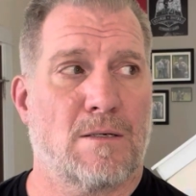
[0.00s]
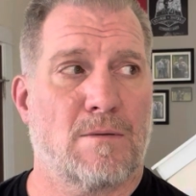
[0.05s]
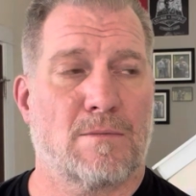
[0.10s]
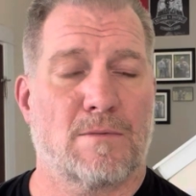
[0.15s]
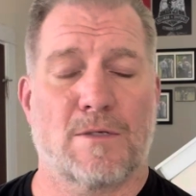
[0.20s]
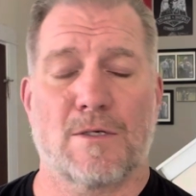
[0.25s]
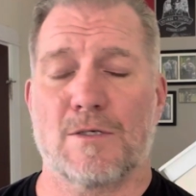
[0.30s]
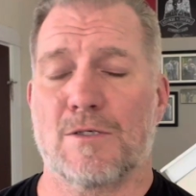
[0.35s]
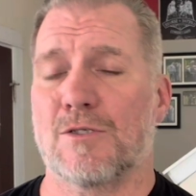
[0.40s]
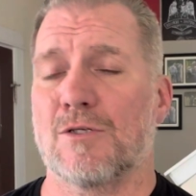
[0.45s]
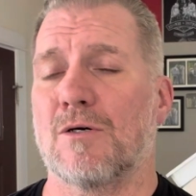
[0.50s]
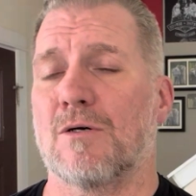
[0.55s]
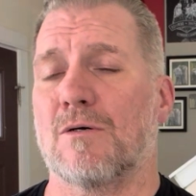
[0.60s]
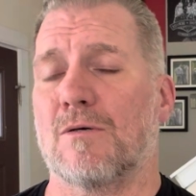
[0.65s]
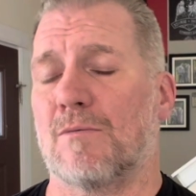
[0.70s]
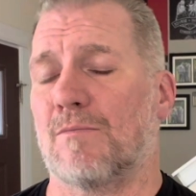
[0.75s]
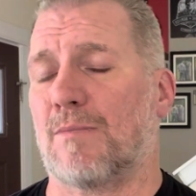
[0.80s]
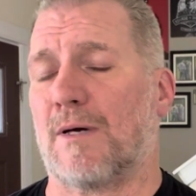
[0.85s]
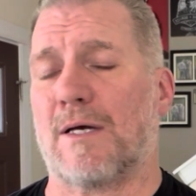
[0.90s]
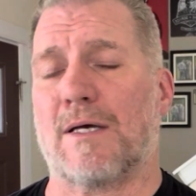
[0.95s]

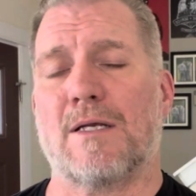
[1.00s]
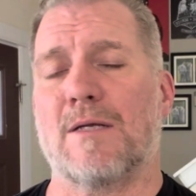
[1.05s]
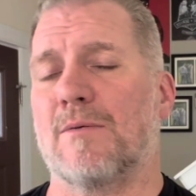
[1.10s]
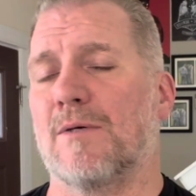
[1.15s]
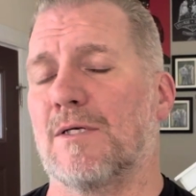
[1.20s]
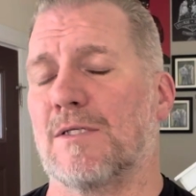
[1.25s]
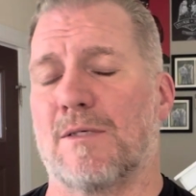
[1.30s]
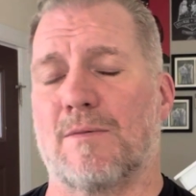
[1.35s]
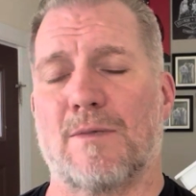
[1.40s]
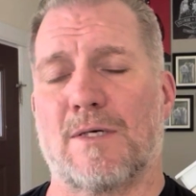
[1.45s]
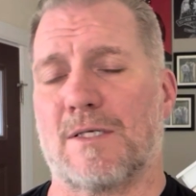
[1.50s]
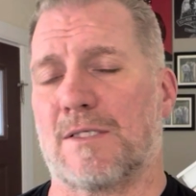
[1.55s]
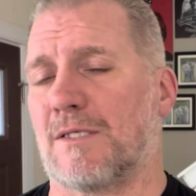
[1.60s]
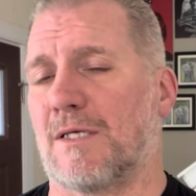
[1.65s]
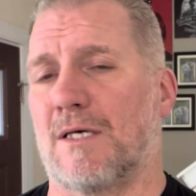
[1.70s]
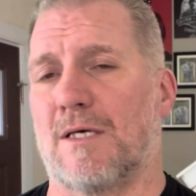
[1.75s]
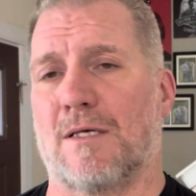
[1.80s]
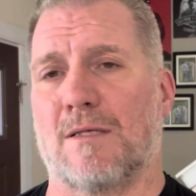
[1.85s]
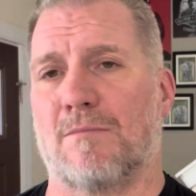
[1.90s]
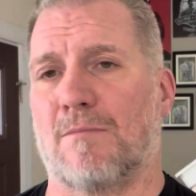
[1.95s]
I'm not
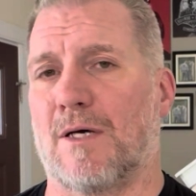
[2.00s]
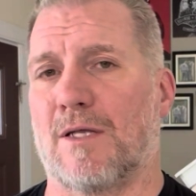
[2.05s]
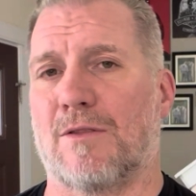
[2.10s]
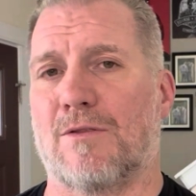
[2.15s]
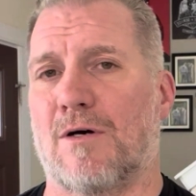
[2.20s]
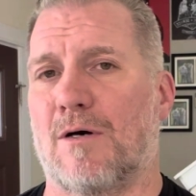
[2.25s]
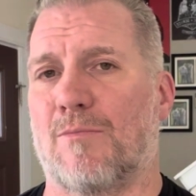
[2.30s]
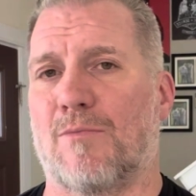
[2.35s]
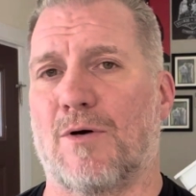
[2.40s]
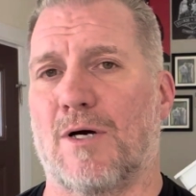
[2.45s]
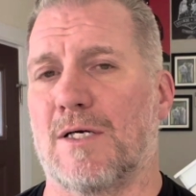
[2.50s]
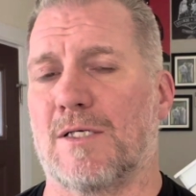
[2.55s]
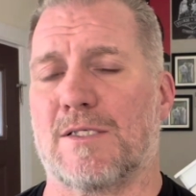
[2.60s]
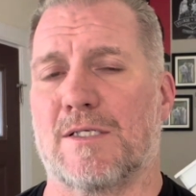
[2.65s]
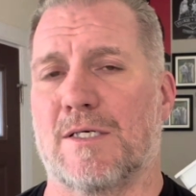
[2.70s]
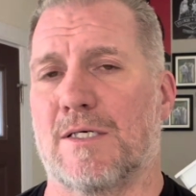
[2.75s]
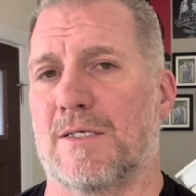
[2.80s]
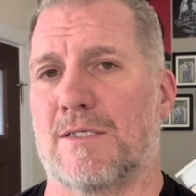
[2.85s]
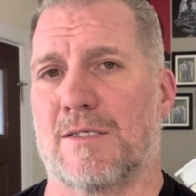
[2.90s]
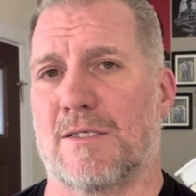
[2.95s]
saying my thought
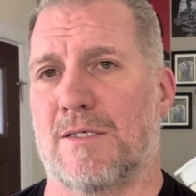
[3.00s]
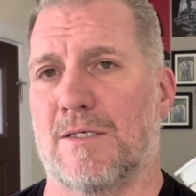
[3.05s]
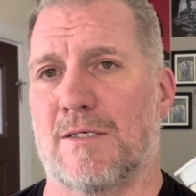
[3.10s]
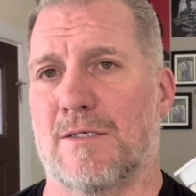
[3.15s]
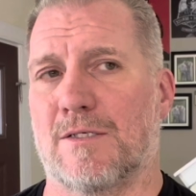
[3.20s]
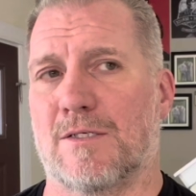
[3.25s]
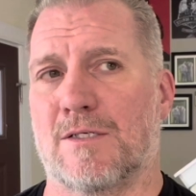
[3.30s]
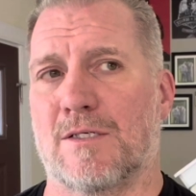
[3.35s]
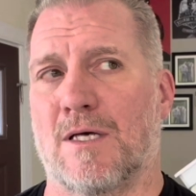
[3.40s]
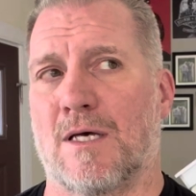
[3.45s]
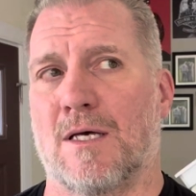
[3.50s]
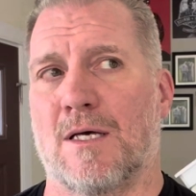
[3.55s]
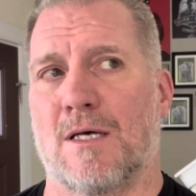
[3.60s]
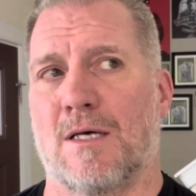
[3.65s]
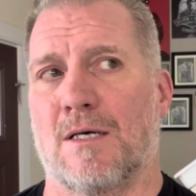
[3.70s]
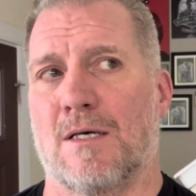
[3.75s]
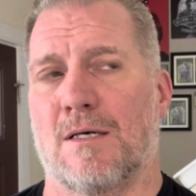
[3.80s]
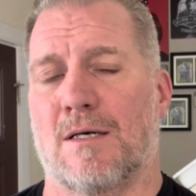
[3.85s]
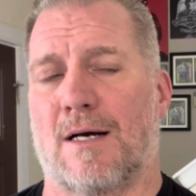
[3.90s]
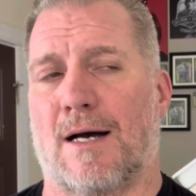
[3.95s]
process is
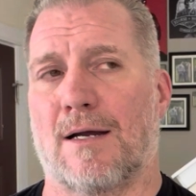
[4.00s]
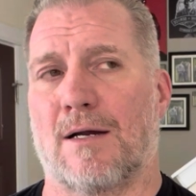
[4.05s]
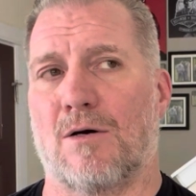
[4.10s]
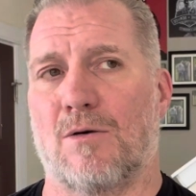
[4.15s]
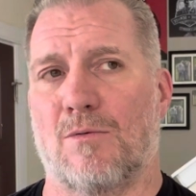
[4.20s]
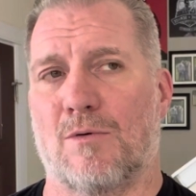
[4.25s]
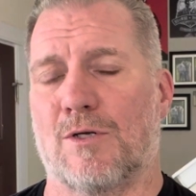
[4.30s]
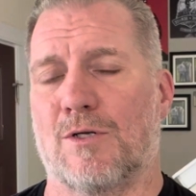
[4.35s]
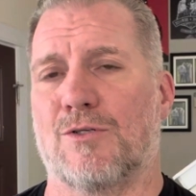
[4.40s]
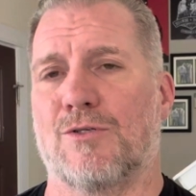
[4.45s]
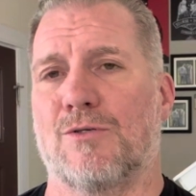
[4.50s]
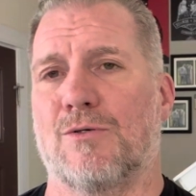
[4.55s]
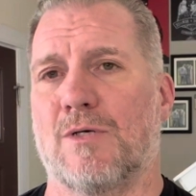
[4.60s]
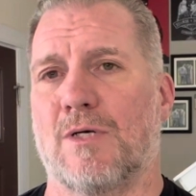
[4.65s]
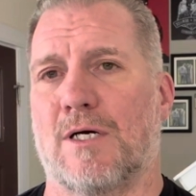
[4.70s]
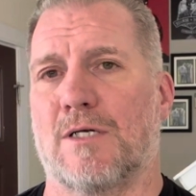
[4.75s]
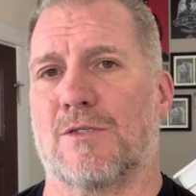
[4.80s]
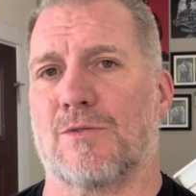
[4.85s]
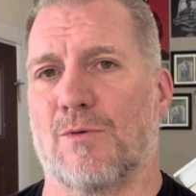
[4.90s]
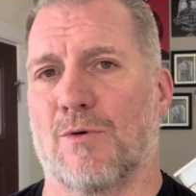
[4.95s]
I don't want to do
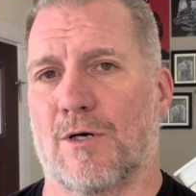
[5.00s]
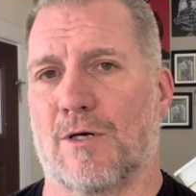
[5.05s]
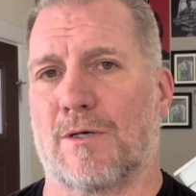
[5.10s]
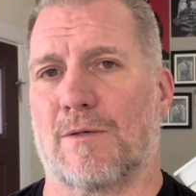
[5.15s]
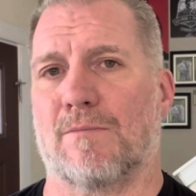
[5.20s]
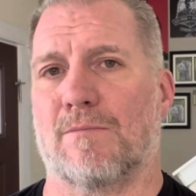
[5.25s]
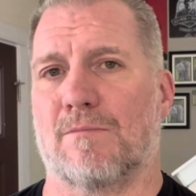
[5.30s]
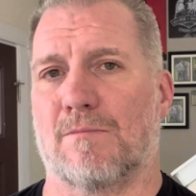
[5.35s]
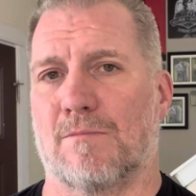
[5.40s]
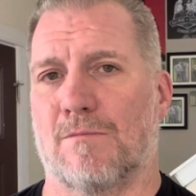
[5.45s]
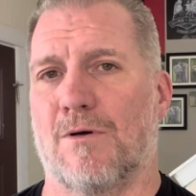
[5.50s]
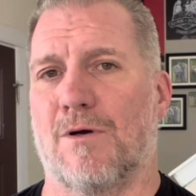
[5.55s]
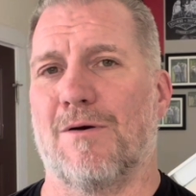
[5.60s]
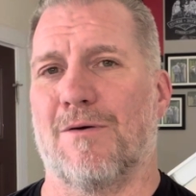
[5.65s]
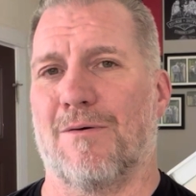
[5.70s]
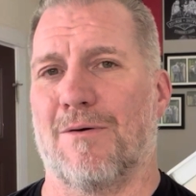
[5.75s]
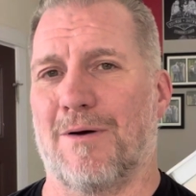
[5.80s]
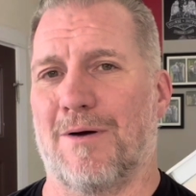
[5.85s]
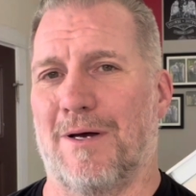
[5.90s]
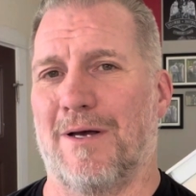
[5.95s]
God's work,
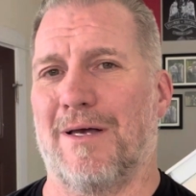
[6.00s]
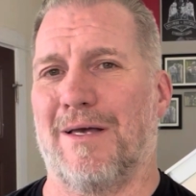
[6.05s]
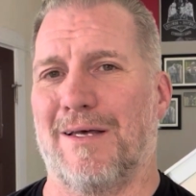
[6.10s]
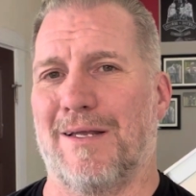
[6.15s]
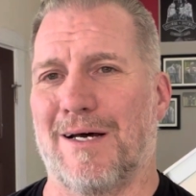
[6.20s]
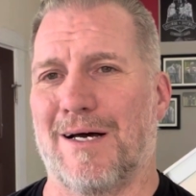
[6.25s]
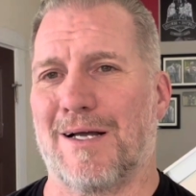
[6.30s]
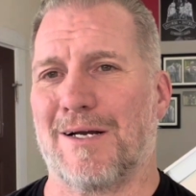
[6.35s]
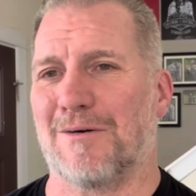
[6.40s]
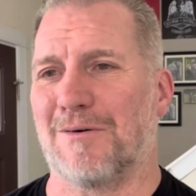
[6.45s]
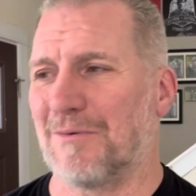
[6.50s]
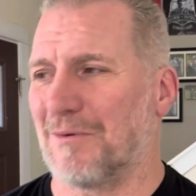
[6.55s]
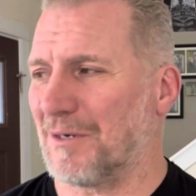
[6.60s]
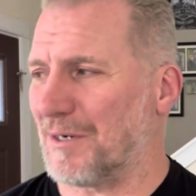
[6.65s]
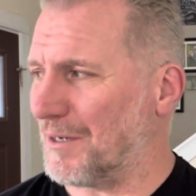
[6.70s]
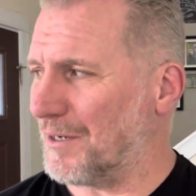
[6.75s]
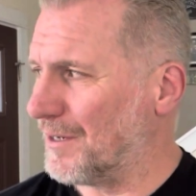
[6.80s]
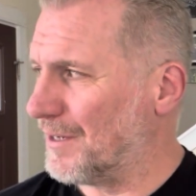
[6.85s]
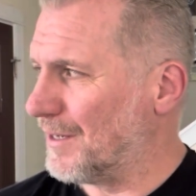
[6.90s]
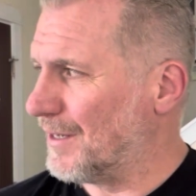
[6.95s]
right? I don't
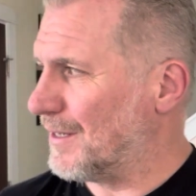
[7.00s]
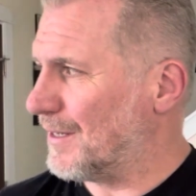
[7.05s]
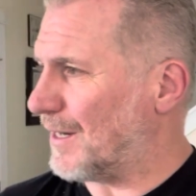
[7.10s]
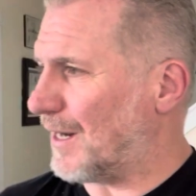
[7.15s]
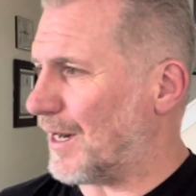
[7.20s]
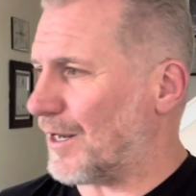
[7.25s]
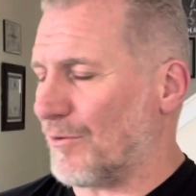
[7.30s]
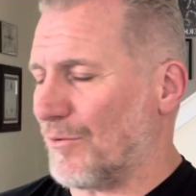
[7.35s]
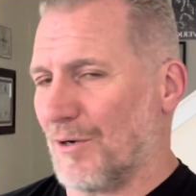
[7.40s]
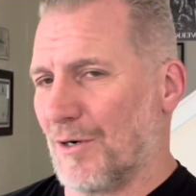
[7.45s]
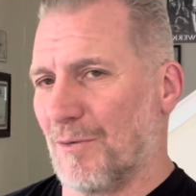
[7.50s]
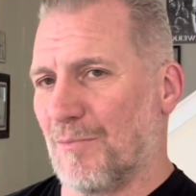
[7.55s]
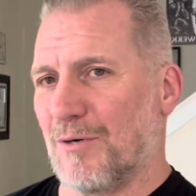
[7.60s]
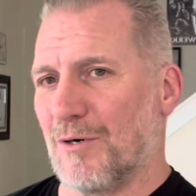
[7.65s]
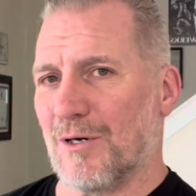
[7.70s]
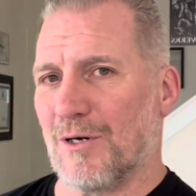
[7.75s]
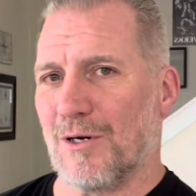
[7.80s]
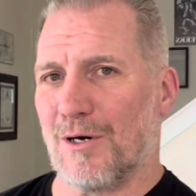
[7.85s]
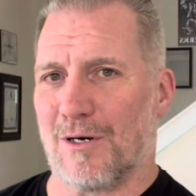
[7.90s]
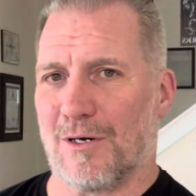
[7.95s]
want to put
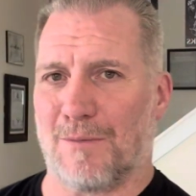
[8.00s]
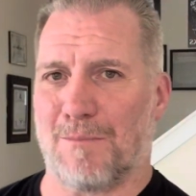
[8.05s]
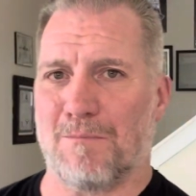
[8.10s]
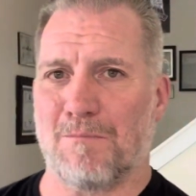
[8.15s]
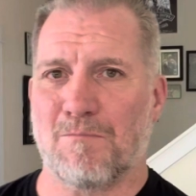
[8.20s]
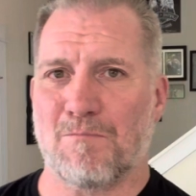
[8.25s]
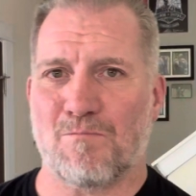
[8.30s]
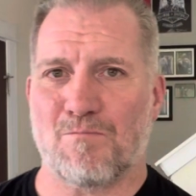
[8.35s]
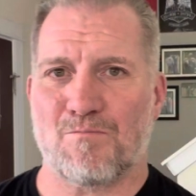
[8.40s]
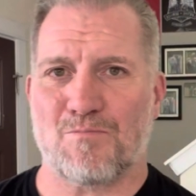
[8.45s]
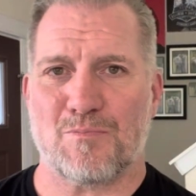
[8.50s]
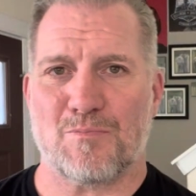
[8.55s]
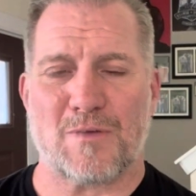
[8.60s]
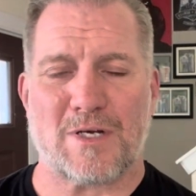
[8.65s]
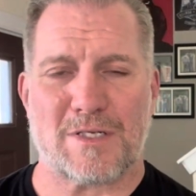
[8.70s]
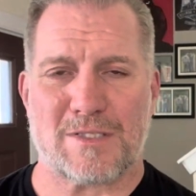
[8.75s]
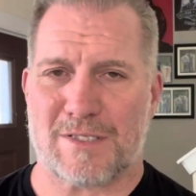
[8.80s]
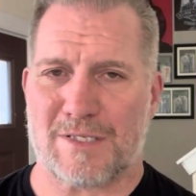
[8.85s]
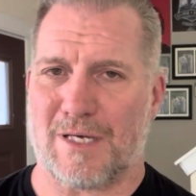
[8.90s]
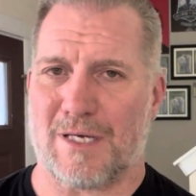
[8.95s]
it on them. I'm
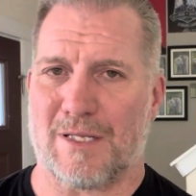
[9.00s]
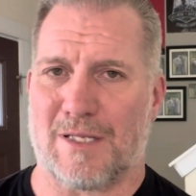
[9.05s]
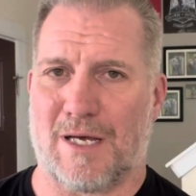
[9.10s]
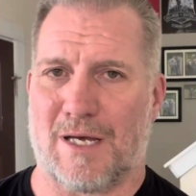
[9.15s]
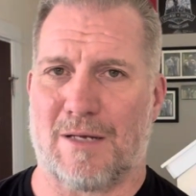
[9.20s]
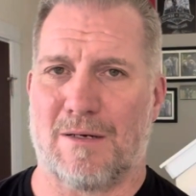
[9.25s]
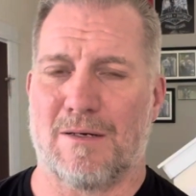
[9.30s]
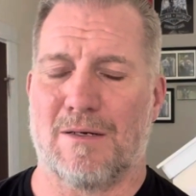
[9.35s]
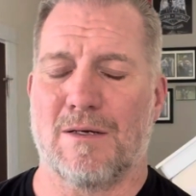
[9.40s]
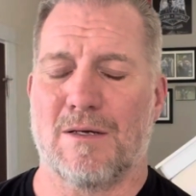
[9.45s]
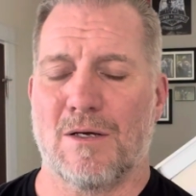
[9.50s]
not saying that.